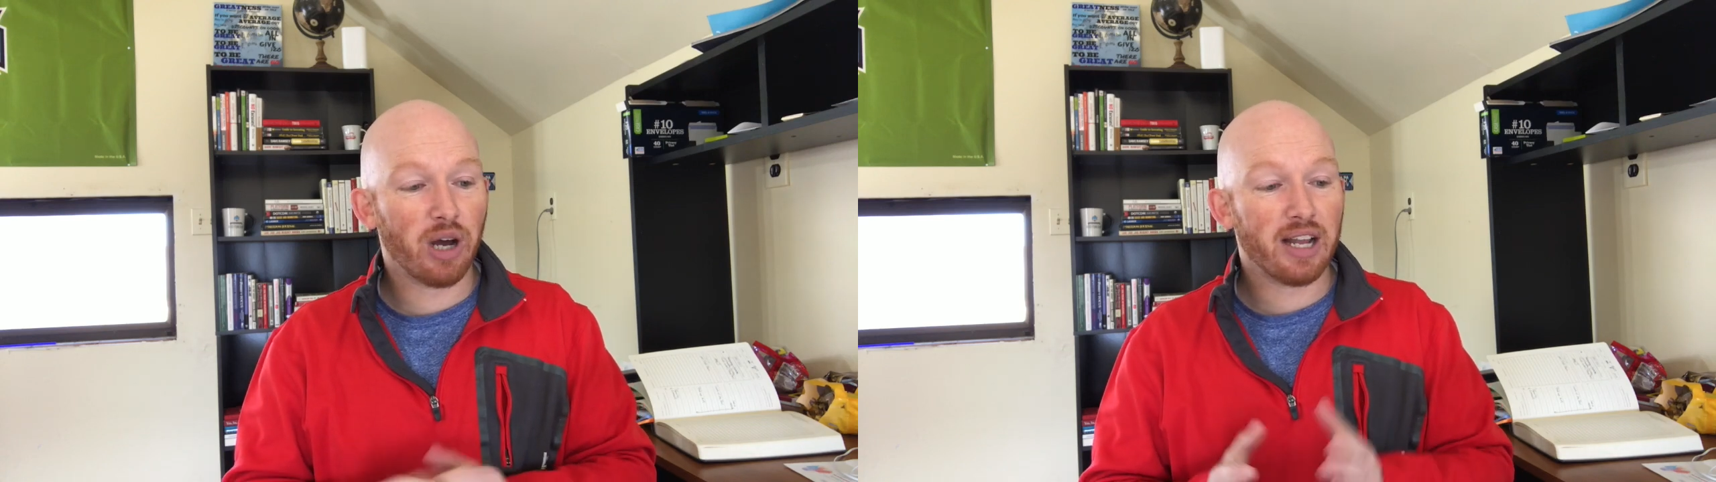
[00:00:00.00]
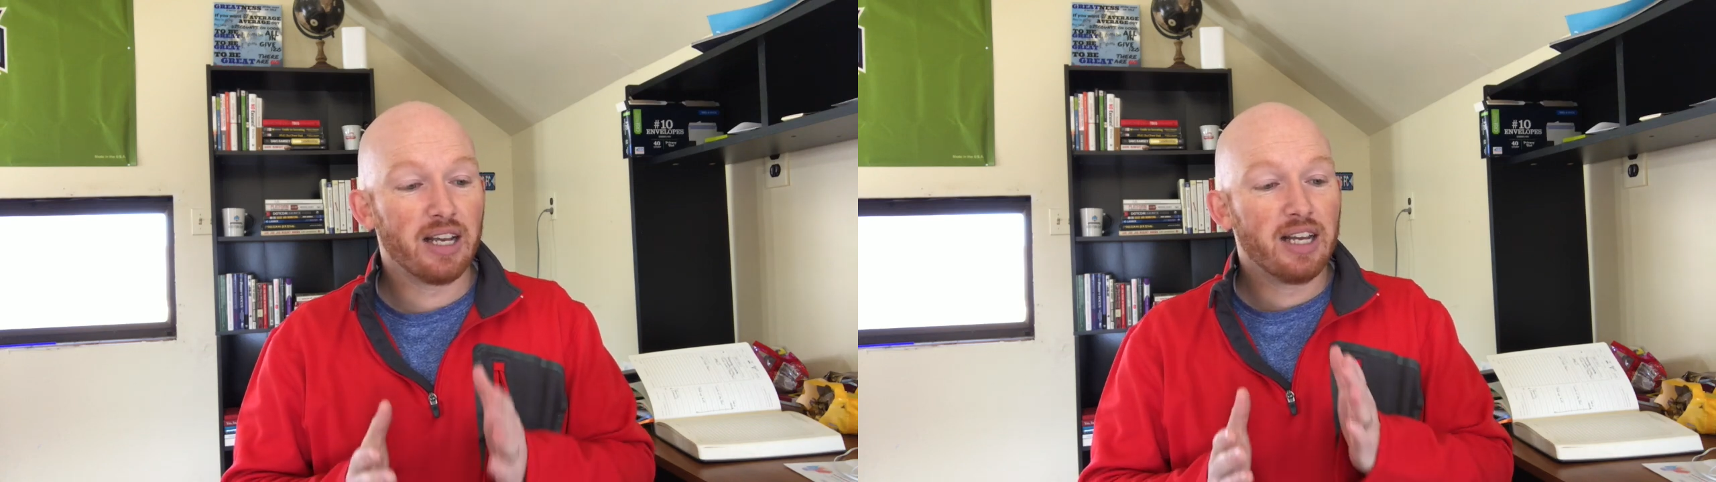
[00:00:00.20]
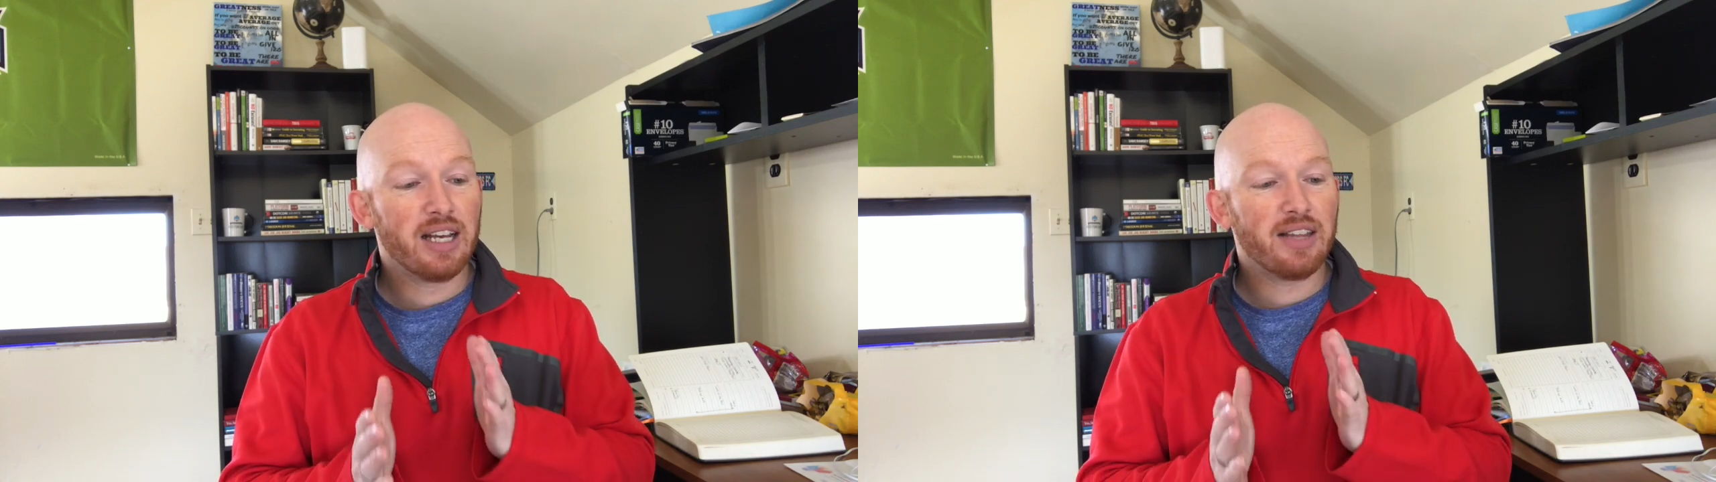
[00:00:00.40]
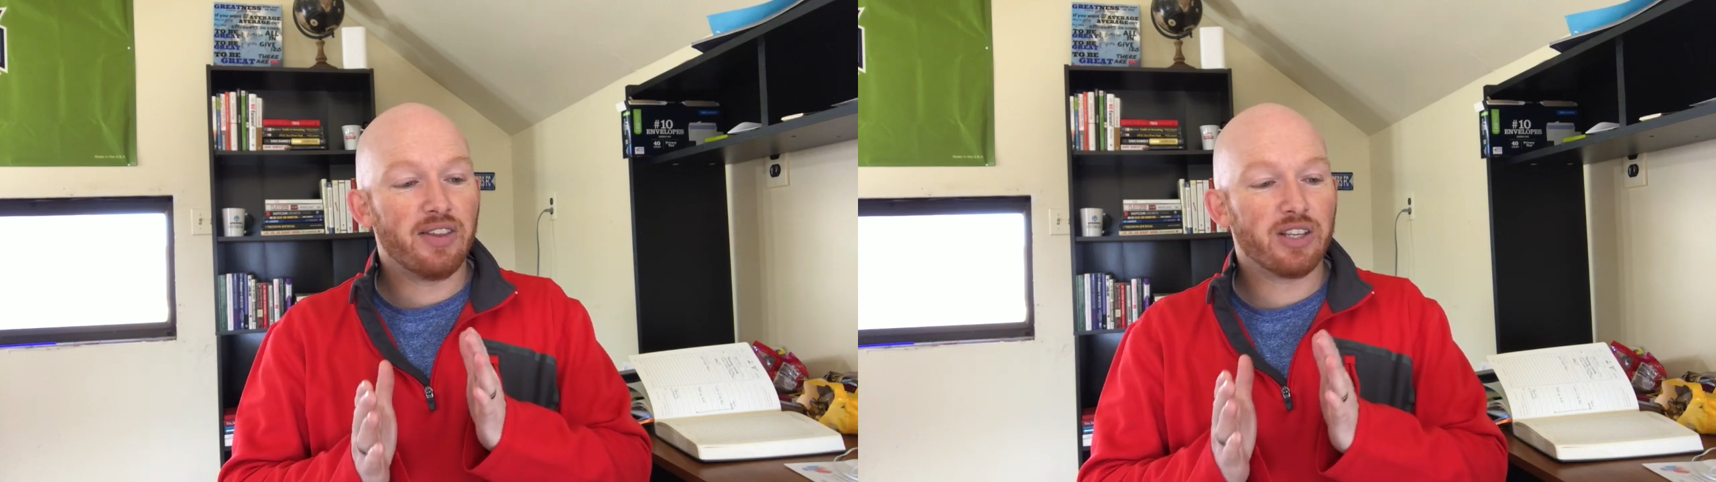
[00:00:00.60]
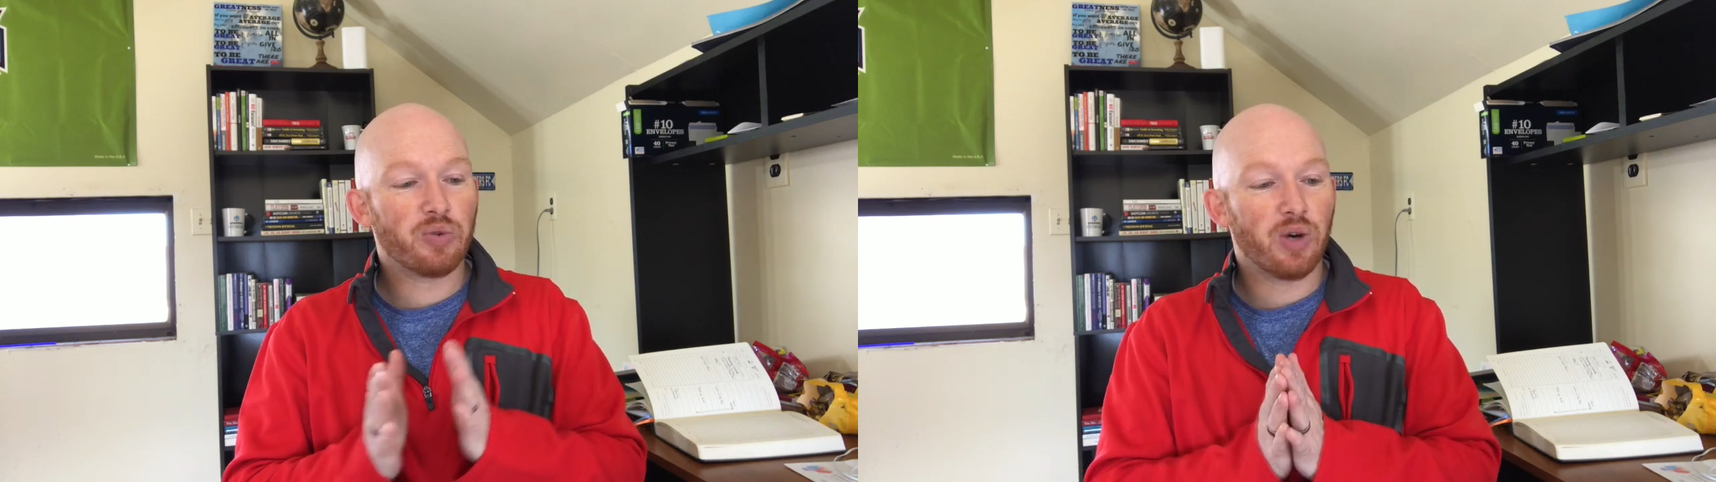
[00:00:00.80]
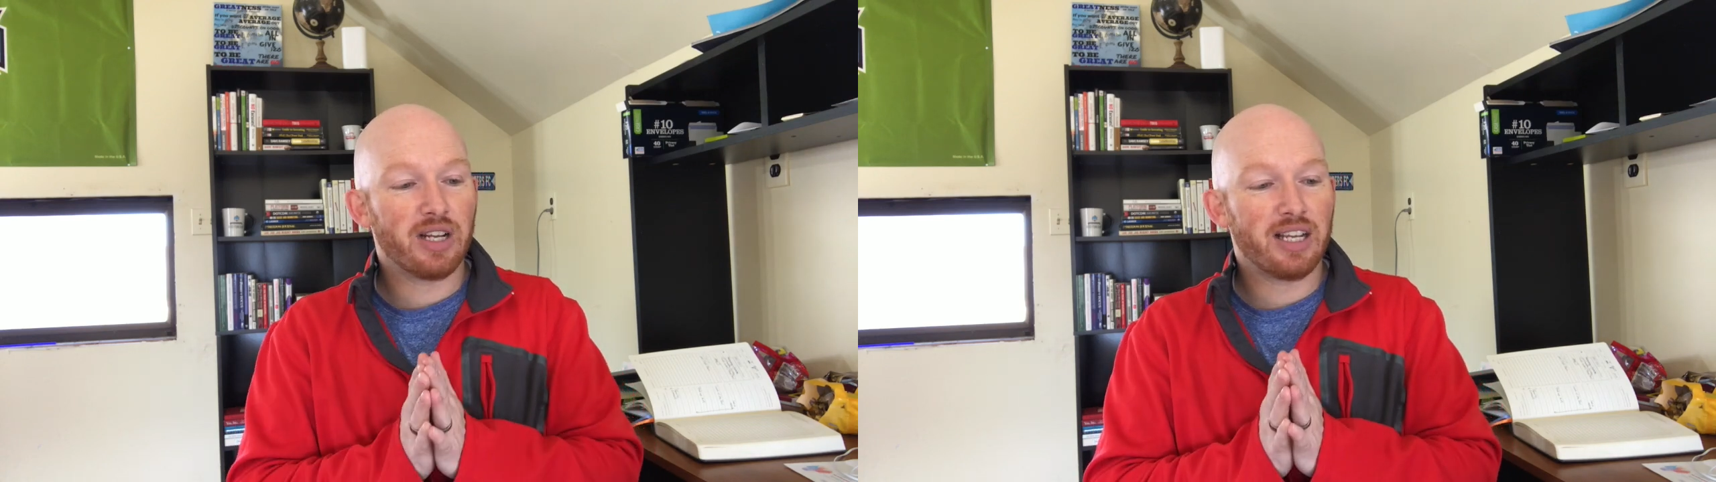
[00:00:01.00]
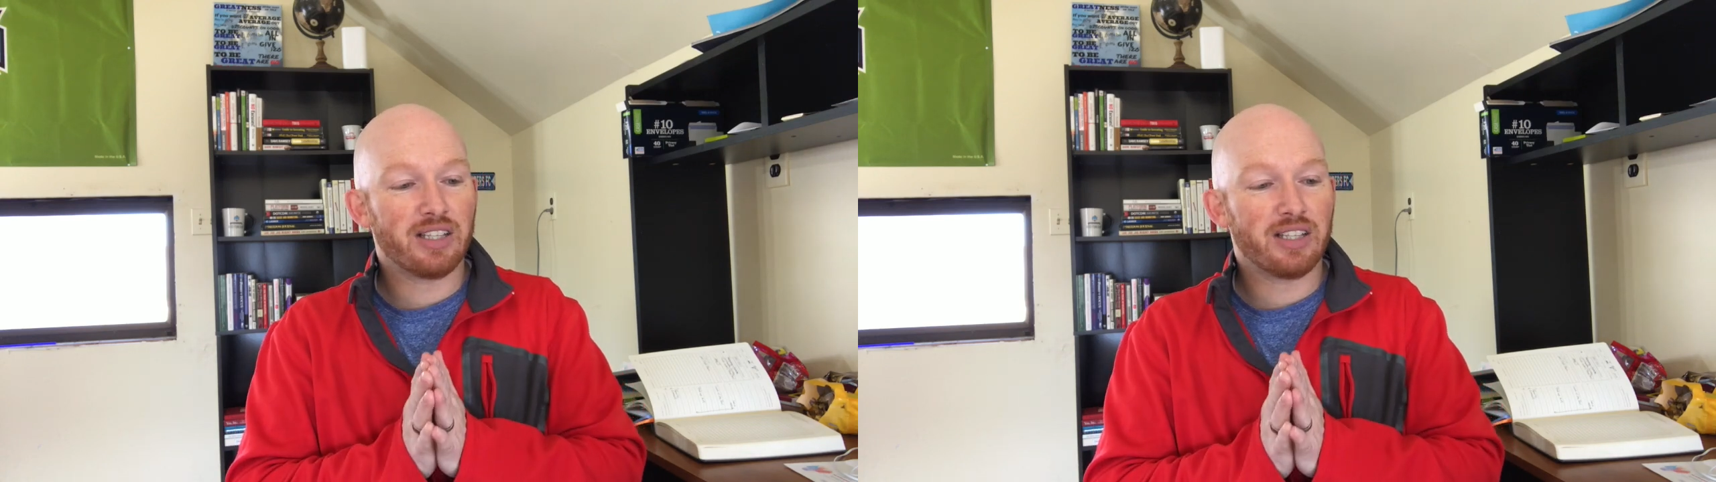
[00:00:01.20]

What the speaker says: But this one,